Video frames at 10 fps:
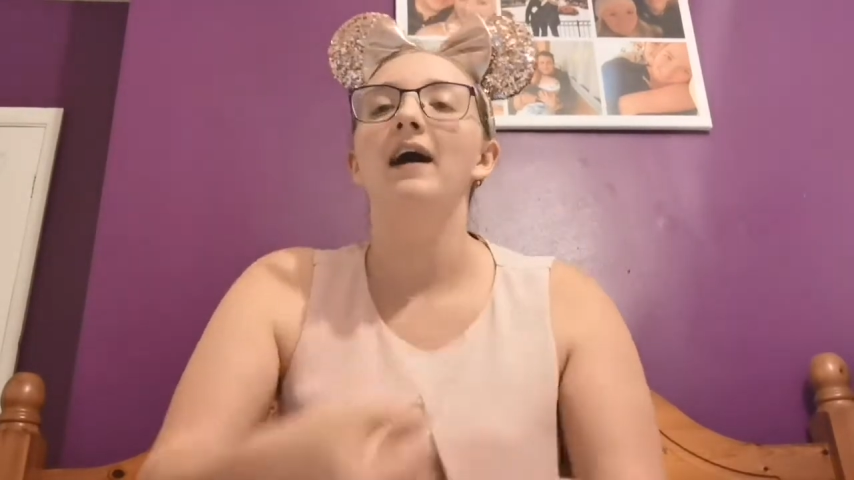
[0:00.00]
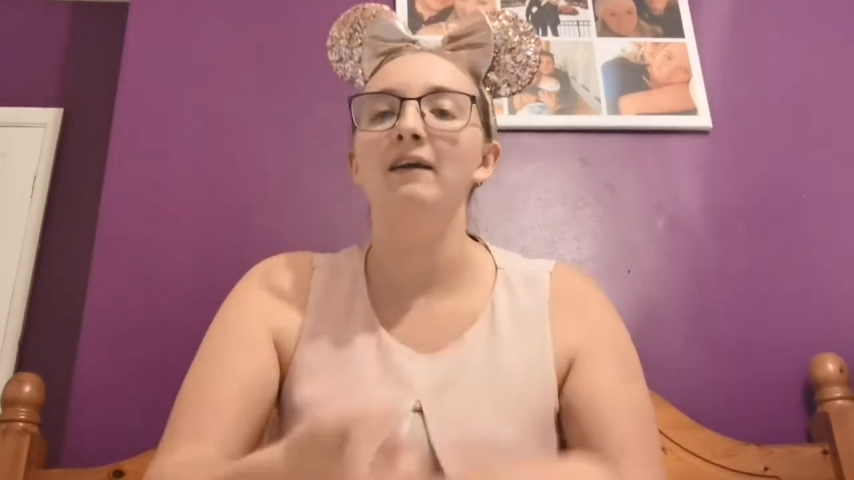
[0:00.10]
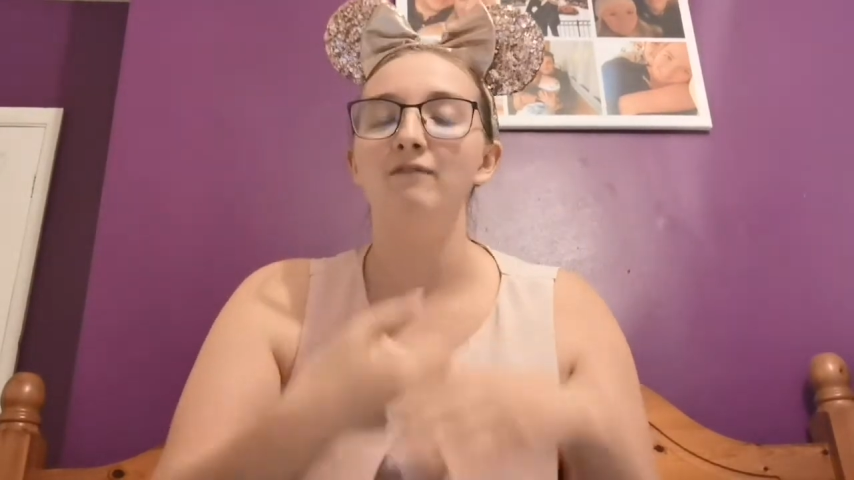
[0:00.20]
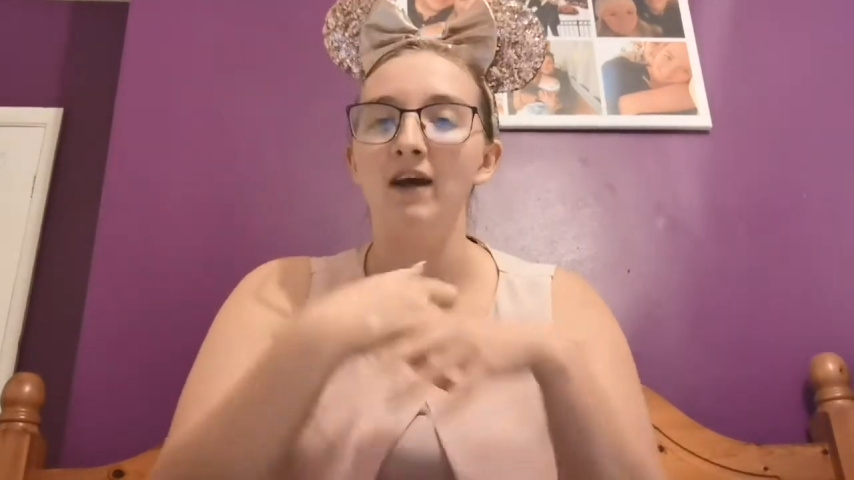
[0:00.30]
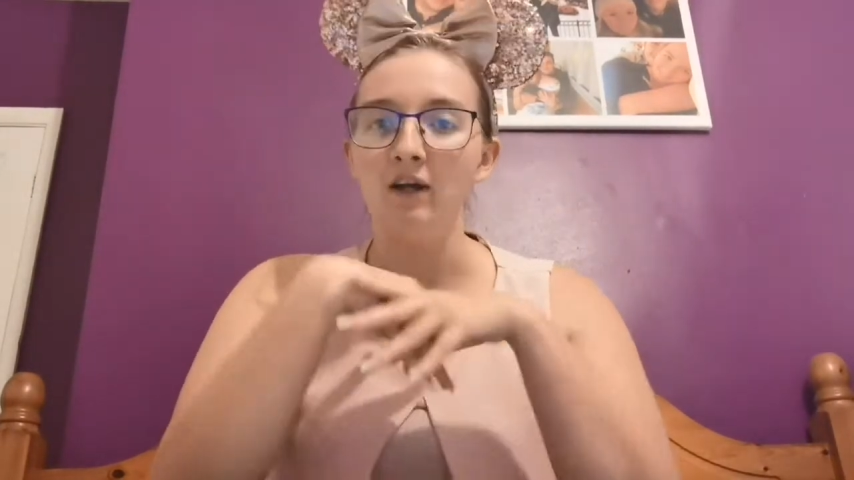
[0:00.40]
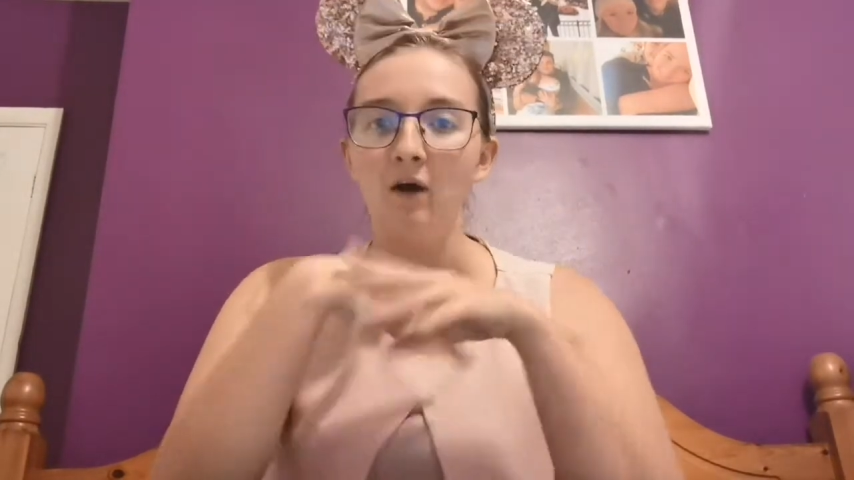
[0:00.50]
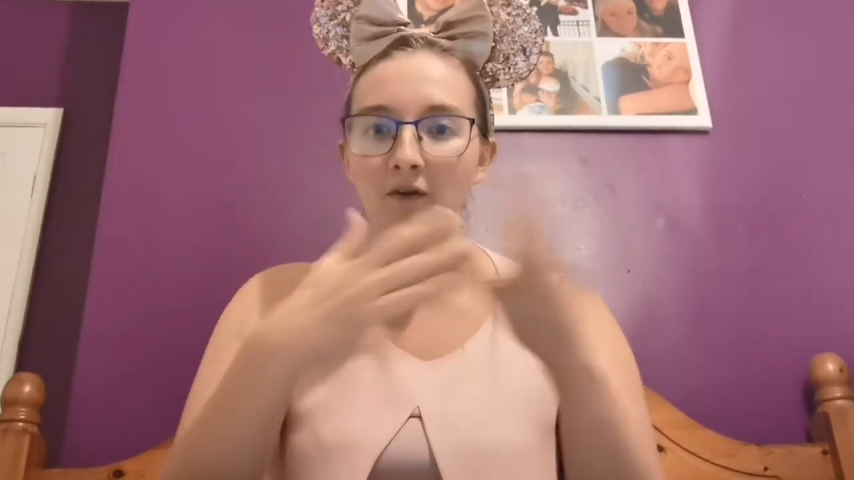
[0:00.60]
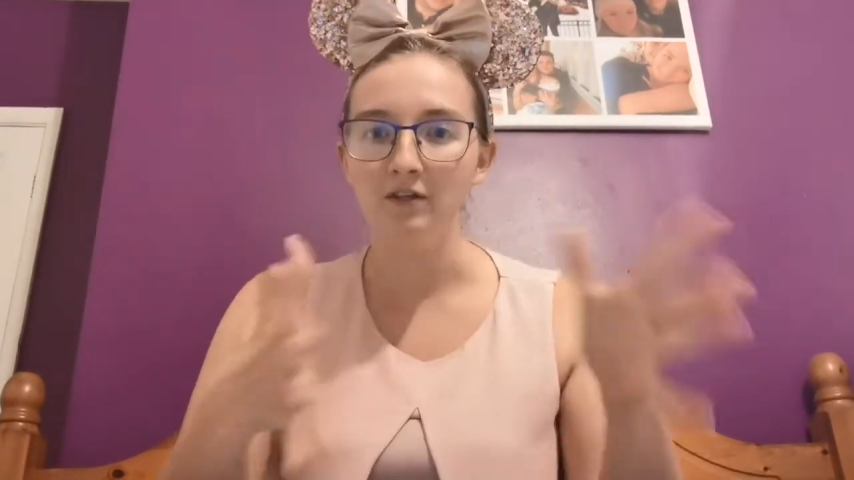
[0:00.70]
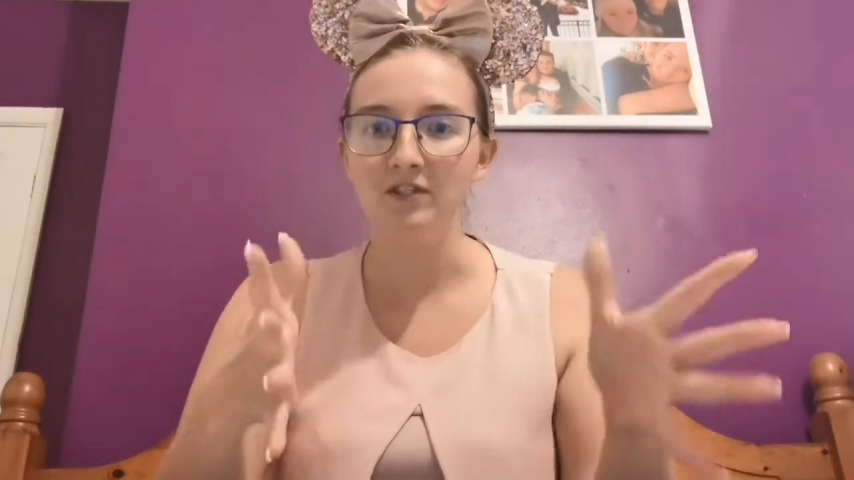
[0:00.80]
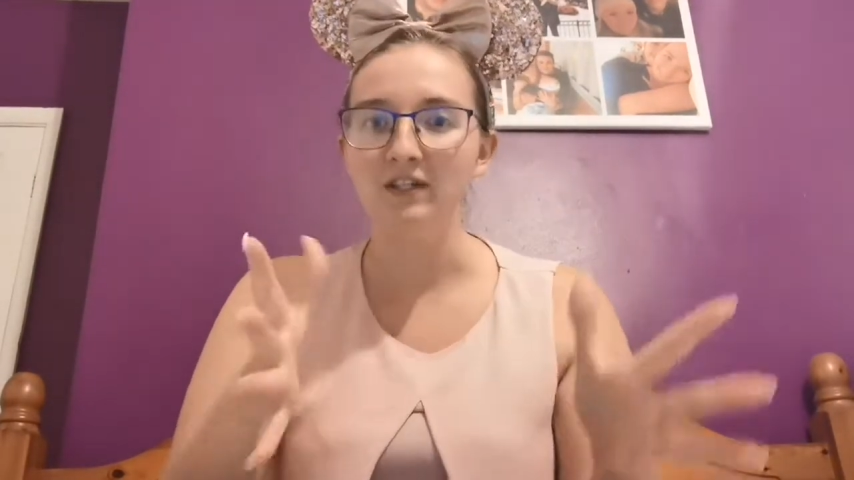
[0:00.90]
I
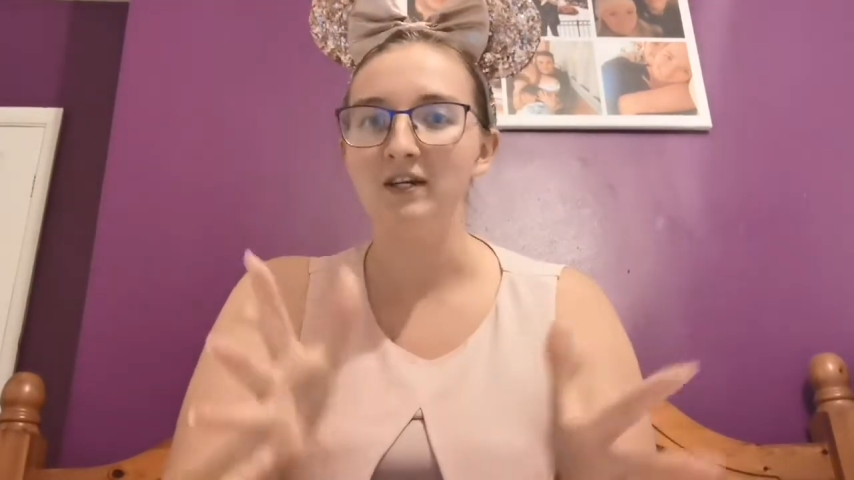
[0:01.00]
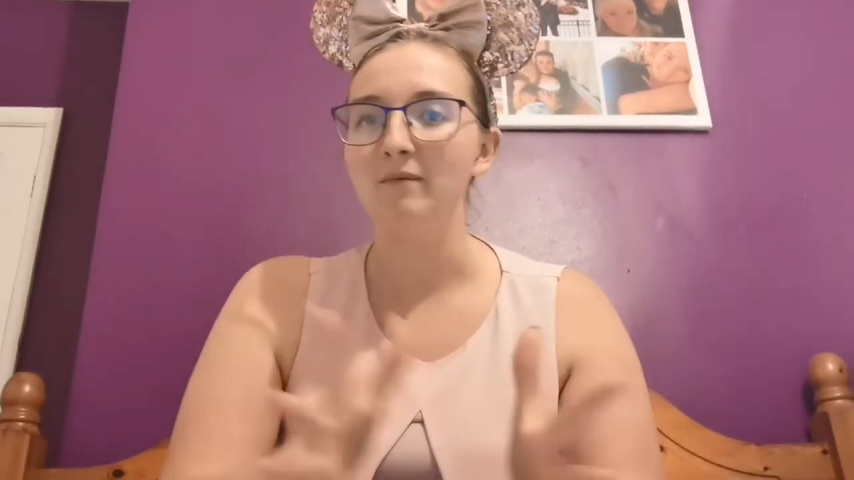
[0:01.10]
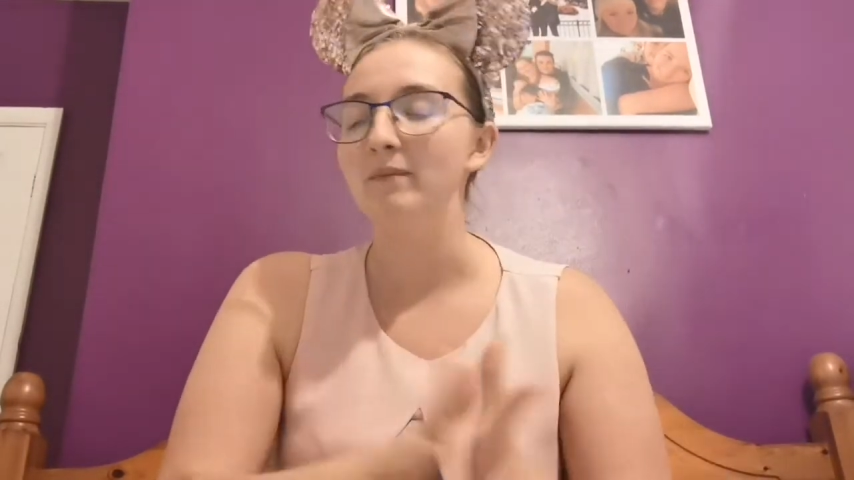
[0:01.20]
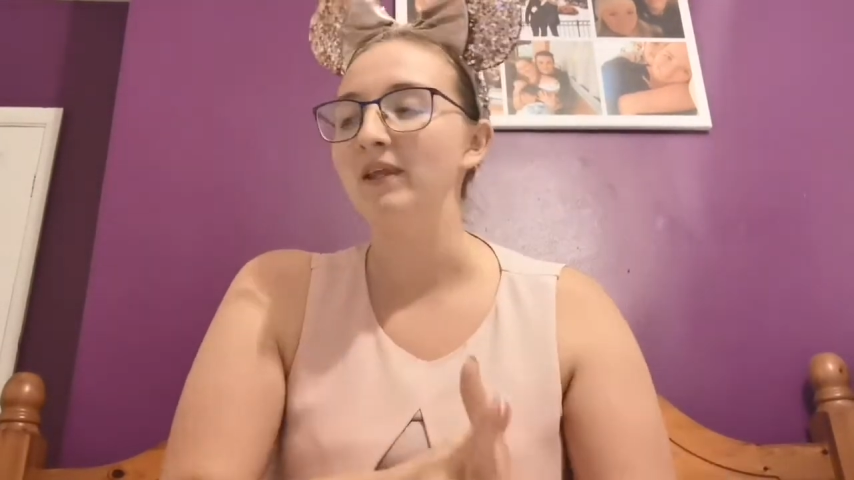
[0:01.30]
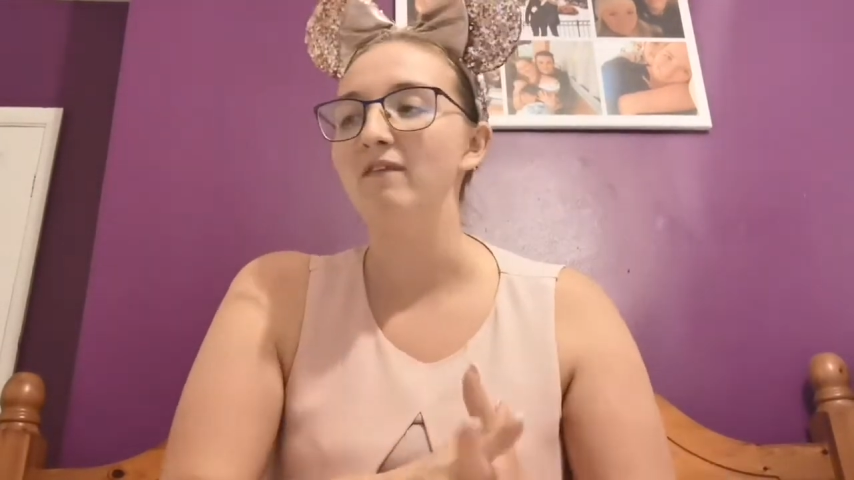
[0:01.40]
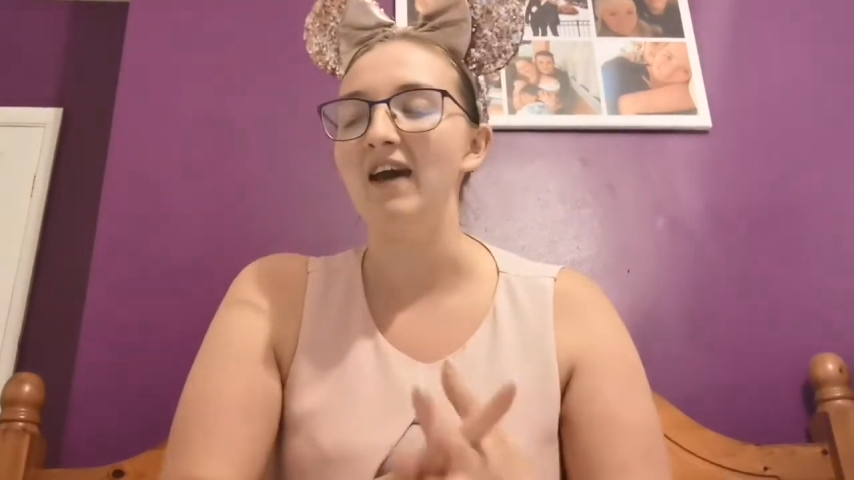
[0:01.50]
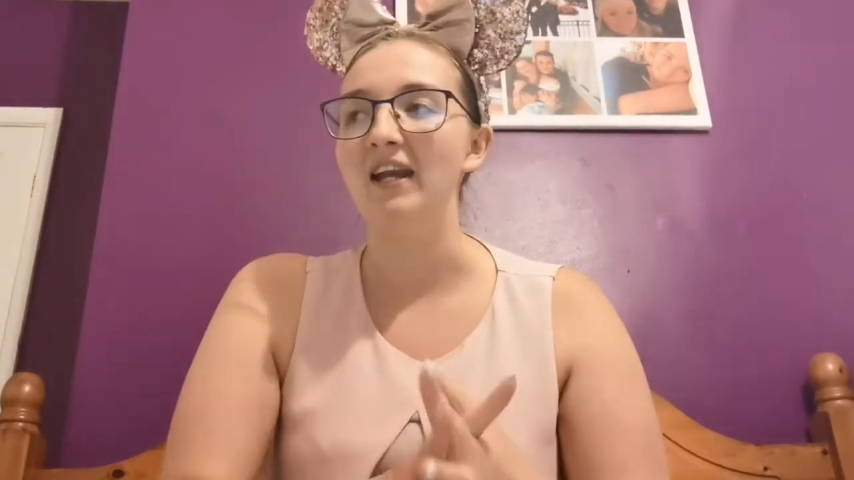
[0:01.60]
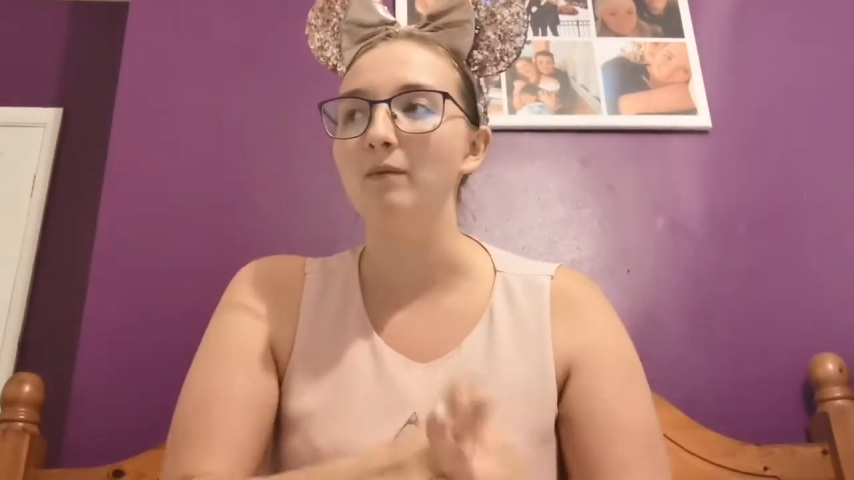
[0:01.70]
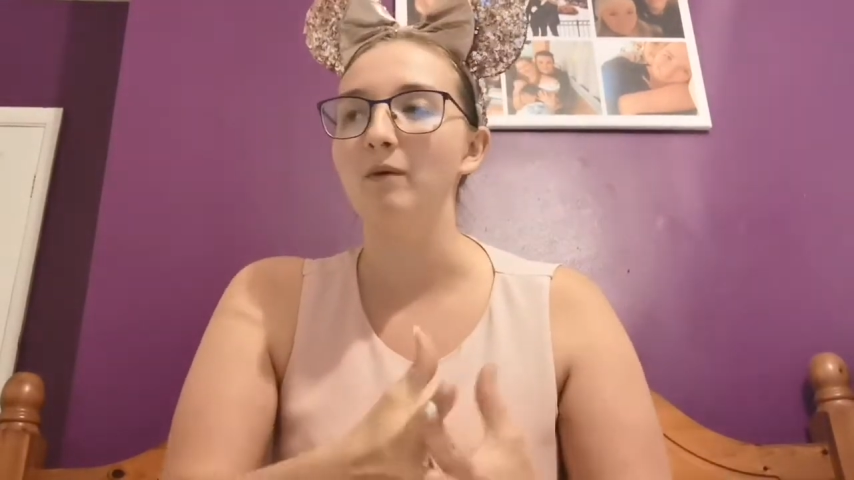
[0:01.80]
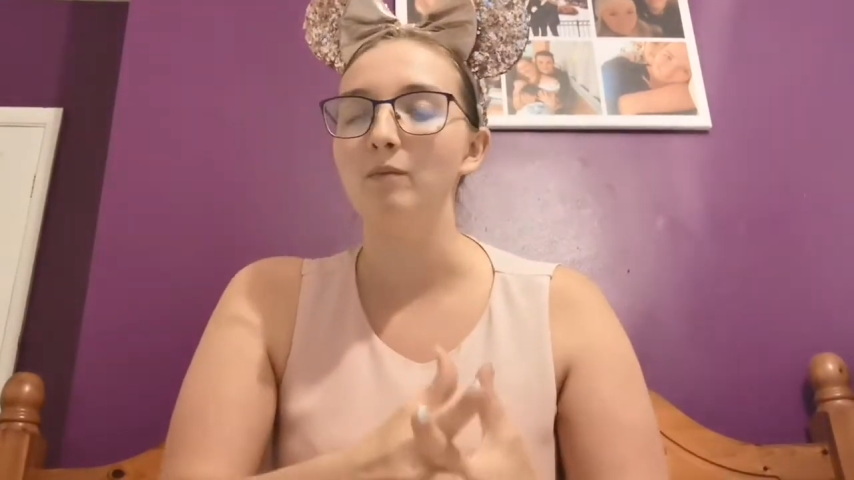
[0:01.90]
honestly don't believe
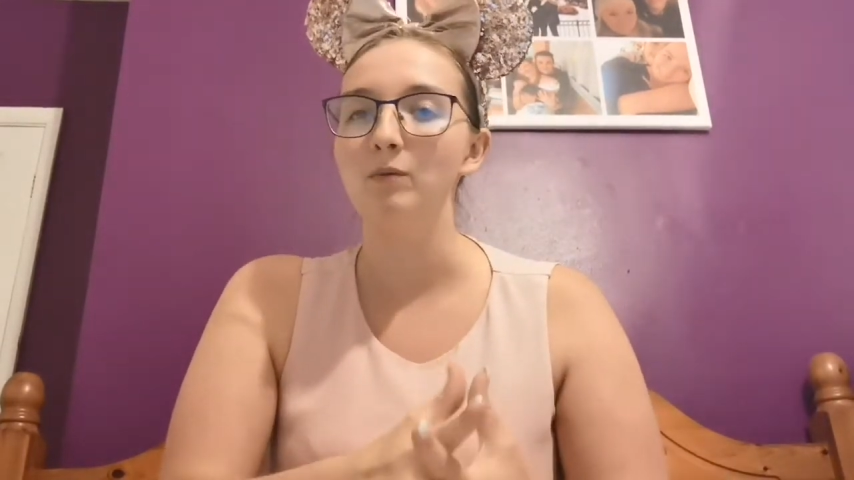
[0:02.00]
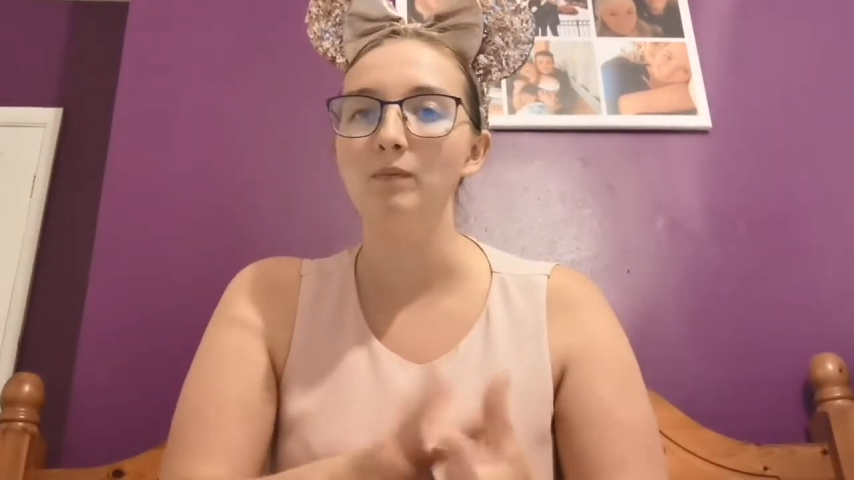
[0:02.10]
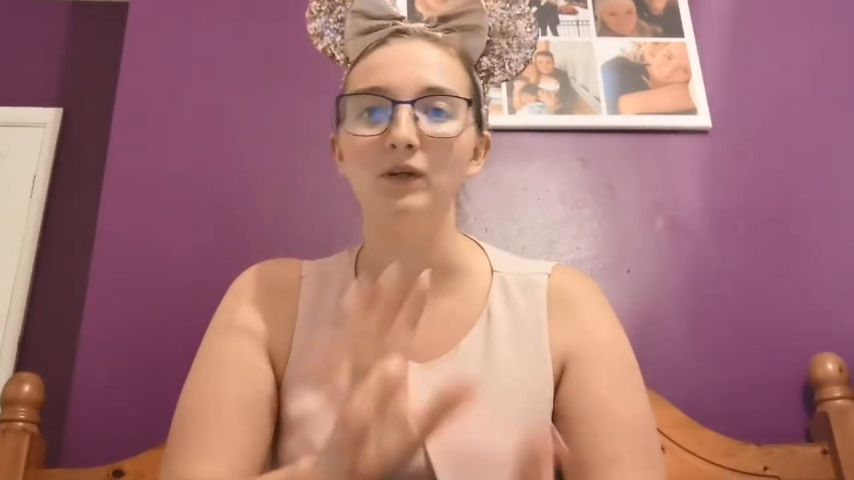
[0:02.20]
anyone would,